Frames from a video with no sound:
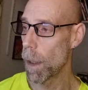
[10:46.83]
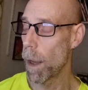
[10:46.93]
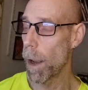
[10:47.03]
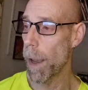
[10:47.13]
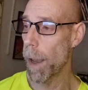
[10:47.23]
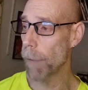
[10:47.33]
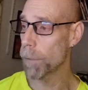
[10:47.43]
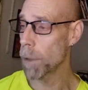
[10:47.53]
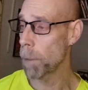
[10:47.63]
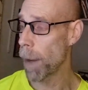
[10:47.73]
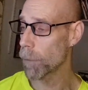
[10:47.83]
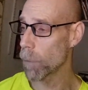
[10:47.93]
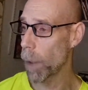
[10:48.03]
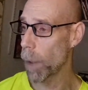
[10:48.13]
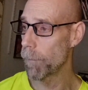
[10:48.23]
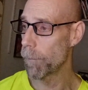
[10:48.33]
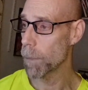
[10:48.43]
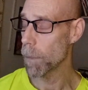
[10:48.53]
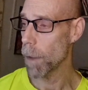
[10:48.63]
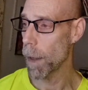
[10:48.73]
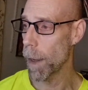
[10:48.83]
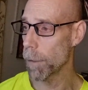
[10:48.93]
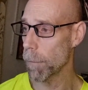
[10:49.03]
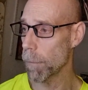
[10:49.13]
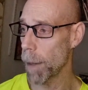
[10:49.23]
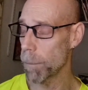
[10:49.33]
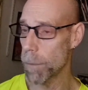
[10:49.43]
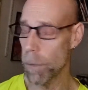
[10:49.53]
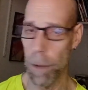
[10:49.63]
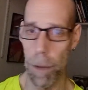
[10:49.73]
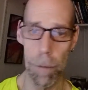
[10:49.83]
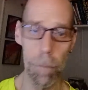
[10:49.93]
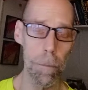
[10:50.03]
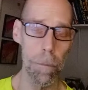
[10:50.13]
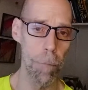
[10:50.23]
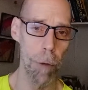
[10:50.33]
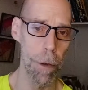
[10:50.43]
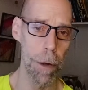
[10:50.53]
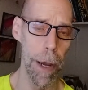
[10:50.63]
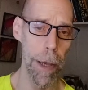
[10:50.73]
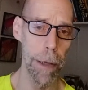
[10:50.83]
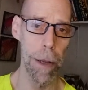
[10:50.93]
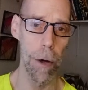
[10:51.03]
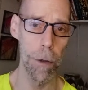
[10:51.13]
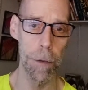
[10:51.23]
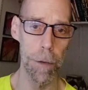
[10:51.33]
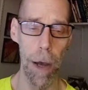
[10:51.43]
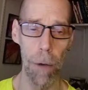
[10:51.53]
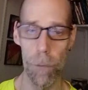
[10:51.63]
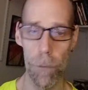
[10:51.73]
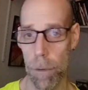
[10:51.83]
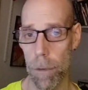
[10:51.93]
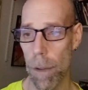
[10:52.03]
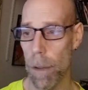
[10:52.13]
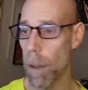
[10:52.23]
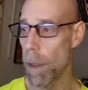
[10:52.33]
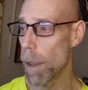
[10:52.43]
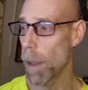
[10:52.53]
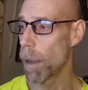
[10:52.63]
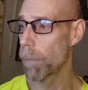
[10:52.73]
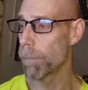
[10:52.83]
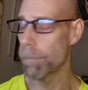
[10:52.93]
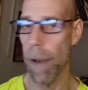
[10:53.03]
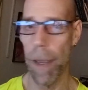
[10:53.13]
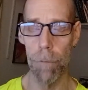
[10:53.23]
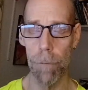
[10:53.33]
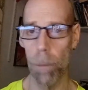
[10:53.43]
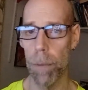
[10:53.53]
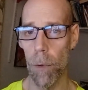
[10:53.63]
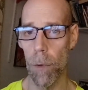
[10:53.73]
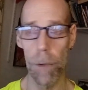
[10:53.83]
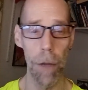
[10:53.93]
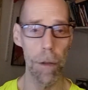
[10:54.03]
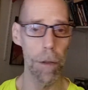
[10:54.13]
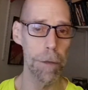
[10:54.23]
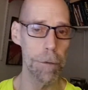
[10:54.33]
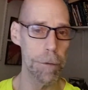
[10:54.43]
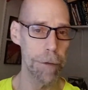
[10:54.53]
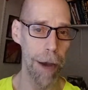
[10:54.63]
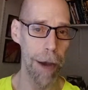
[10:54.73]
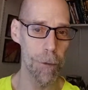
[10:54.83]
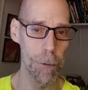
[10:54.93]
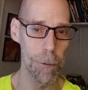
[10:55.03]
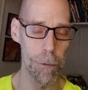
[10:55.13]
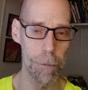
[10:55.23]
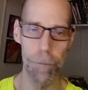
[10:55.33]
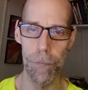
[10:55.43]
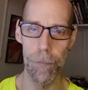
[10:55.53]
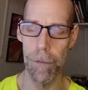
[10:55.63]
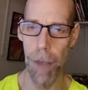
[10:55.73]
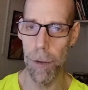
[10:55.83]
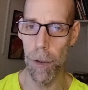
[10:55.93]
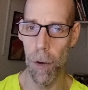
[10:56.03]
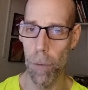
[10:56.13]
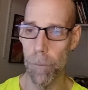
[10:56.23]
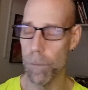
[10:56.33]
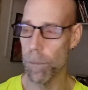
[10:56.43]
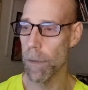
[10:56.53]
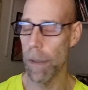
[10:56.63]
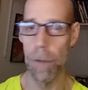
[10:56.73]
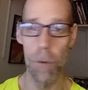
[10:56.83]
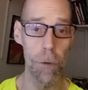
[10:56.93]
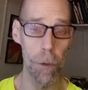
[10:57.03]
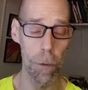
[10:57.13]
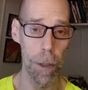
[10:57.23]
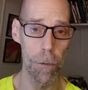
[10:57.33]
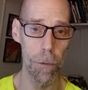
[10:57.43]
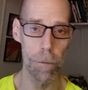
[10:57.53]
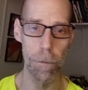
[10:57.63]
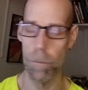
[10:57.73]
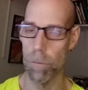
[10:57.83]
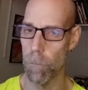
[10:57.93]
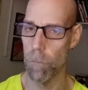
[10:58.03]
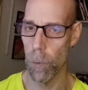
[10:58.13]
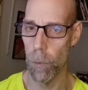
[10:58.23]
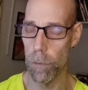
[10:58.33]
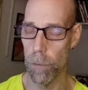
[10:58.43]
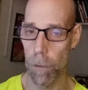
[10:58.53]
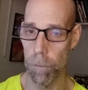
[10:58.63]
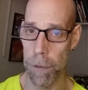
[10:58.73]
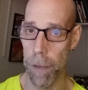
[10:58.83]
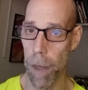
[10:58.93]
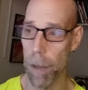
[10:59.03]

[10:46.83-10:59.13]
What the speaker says: And after he passed away, I had the great opportunity. My brother and I inherited the house. I have no bills other than taxes and, utilities, food, stuff like that.